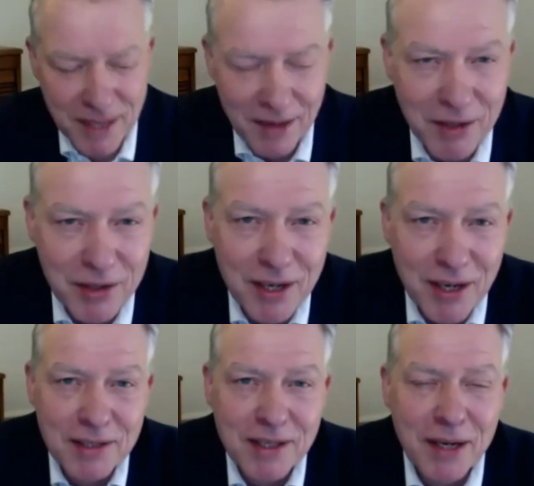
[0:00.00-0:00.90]
David
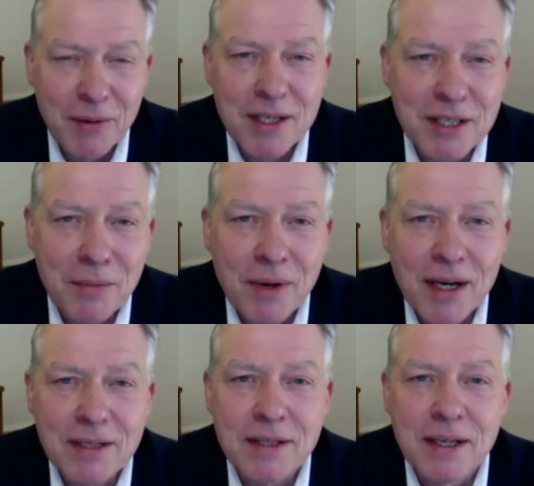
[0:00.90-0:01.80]
Goodhart's Anywhere
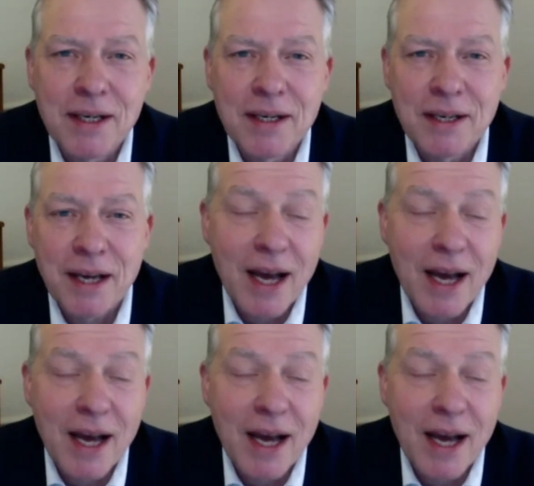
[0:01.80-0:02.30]
Somewheres thing.